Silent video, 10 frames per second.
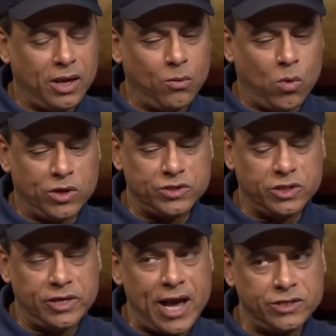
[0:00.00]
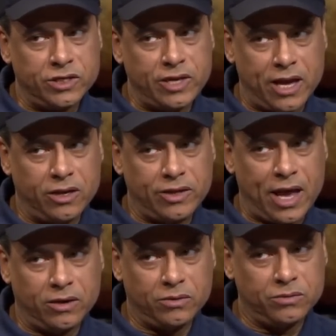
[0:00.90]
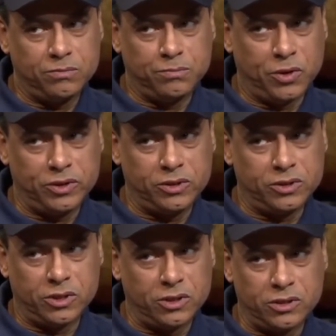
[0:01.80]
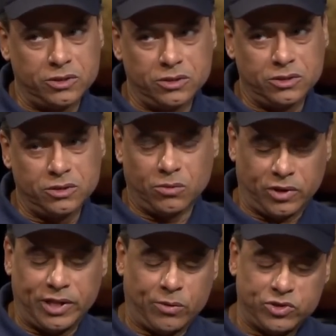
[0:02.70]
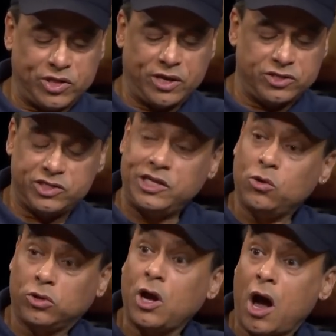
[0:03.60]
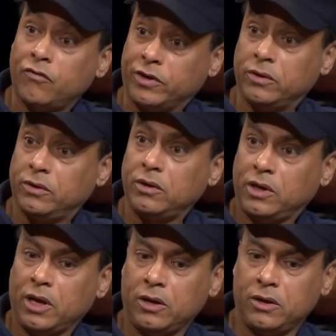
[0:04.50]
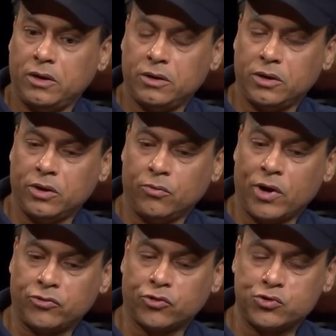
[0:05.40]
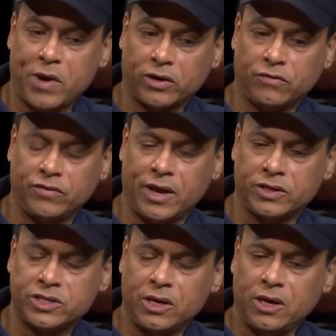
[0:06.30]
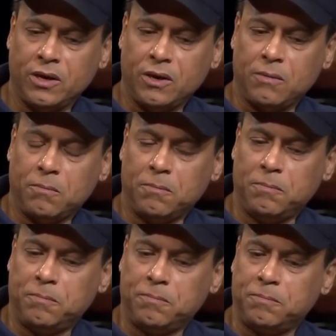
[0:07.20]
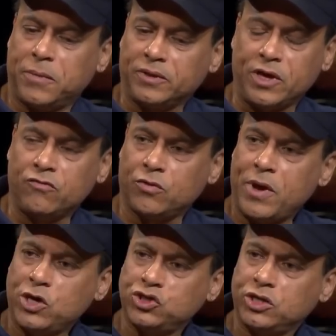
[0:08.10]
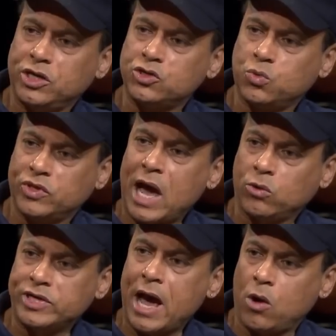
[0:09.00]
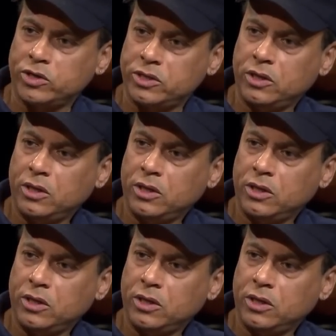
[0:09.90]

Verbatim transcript: it was the NASA data that put the, they would say, seal the coffin in retrospect of things, but the information is without doubt